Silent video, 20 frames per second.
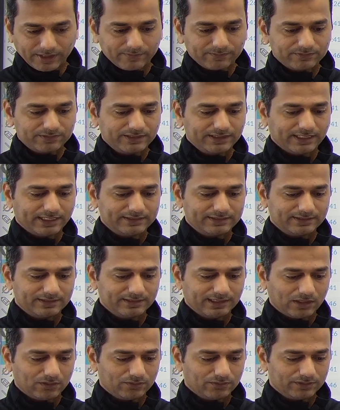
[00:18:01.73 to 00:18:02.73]
Okay, see guys,
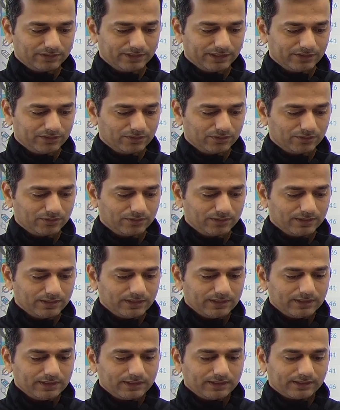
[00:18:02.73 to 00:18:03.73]
now here you go.
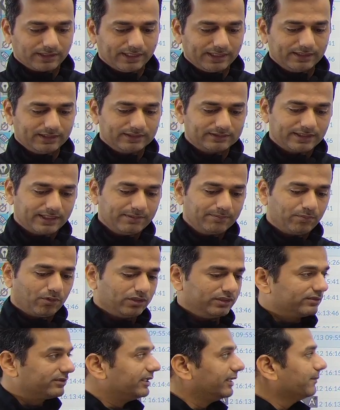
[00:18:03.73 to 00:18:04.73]
Right, the same
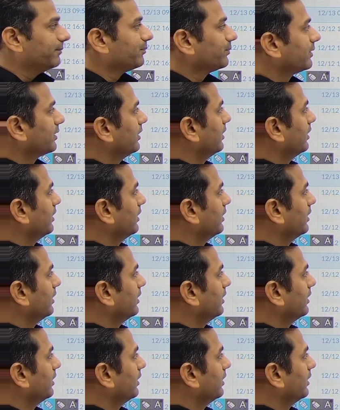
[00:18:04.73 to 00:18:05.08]
policy.